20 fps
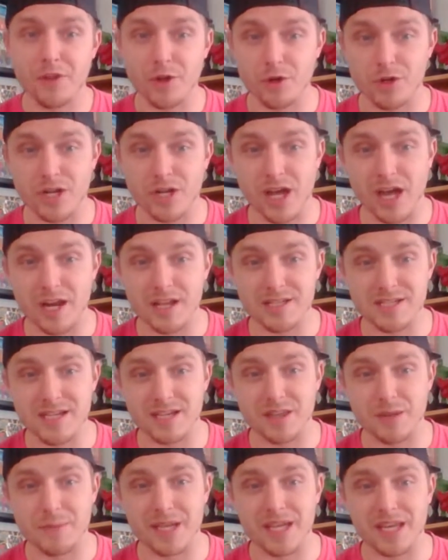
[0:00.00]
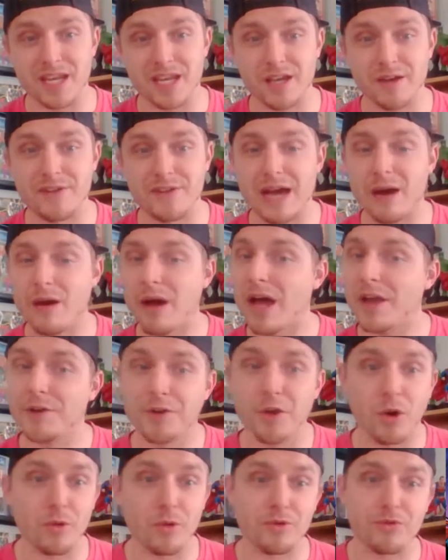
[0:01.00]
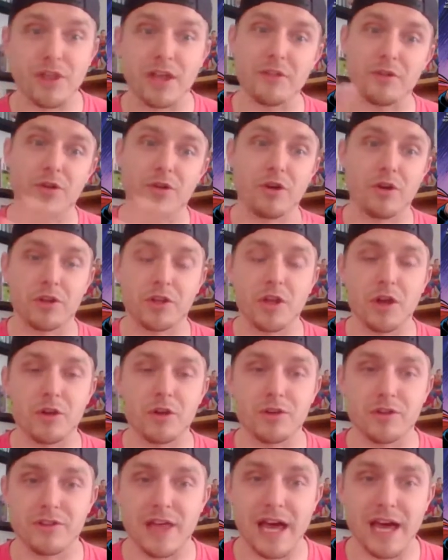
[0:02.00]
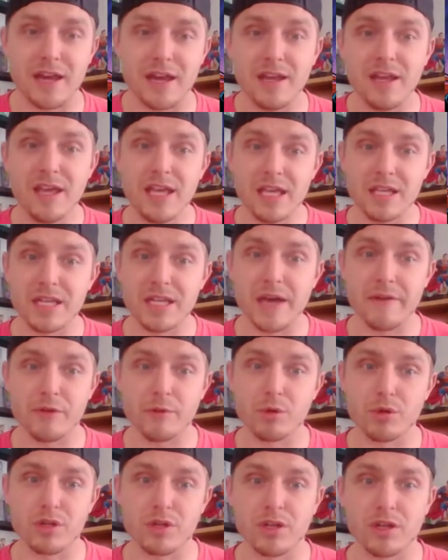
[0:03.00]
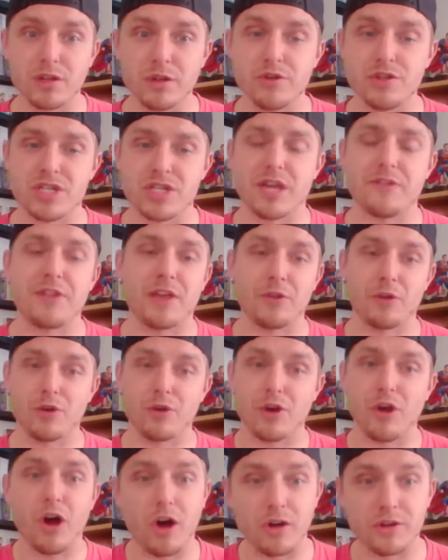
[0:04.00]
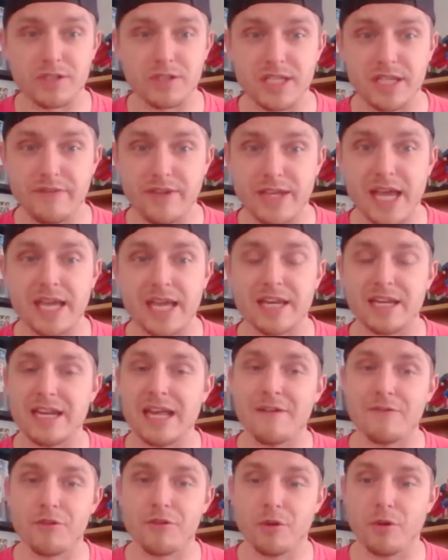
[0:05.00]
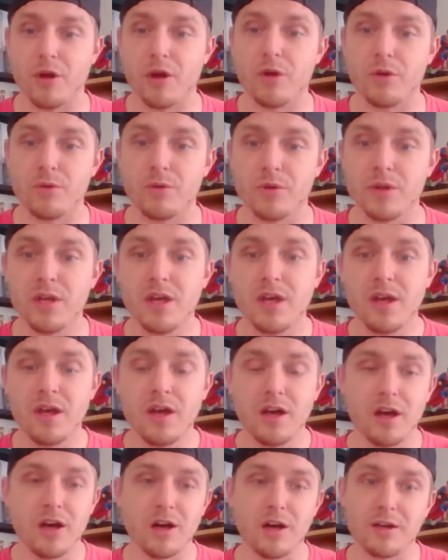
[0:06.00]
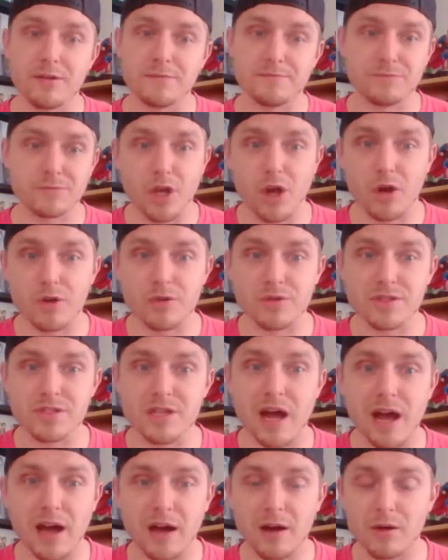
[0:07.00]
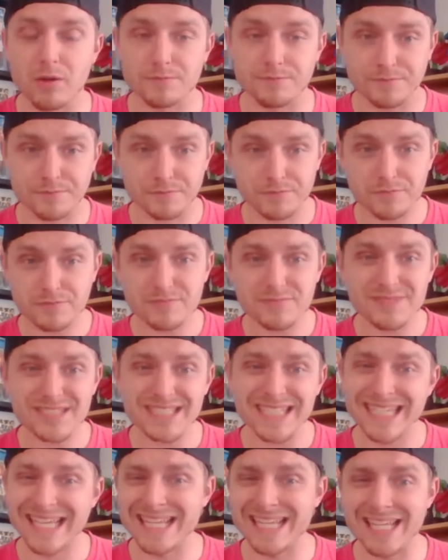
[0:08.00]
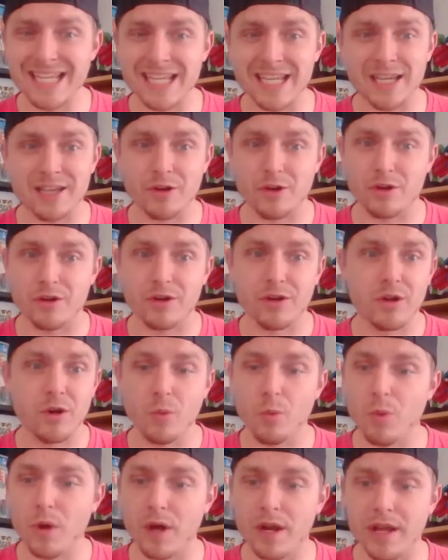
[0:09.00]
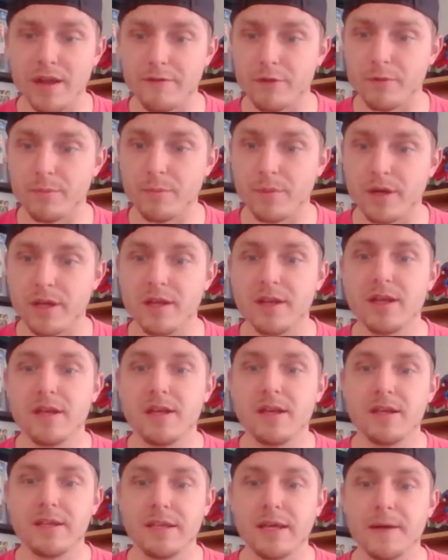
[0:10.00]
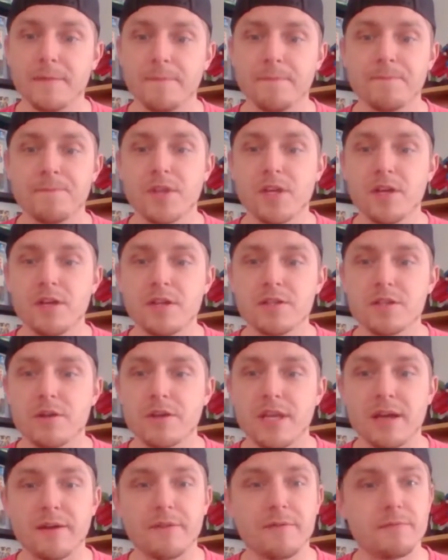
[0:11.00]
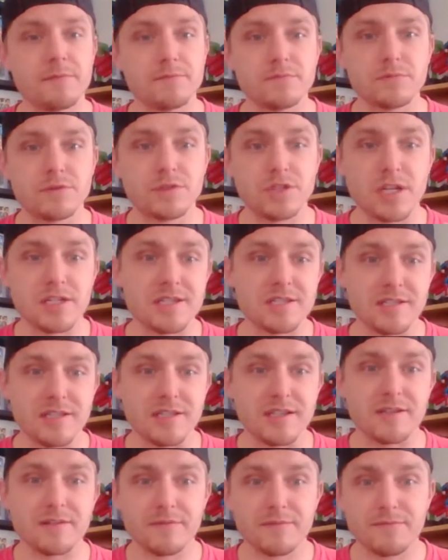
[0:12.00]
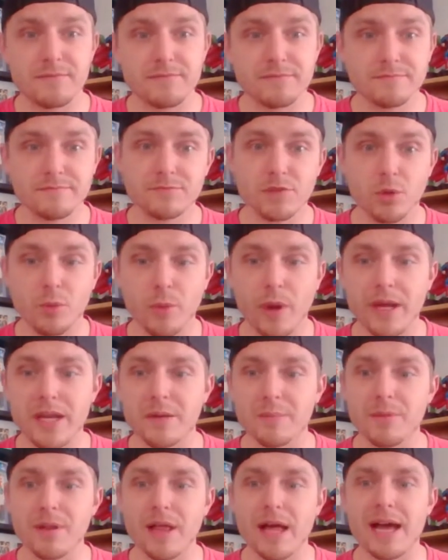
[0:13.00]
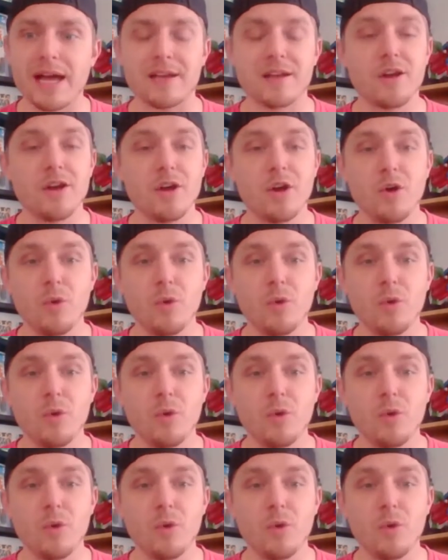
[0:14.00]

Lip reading: that are kind of seeing the beginning of now, I don't think they're going to go to that inevitable conclusion. I think they're going to all deviate and have their own style ending or whatever. But yeah, so yeah, Justice League, Radiant Black.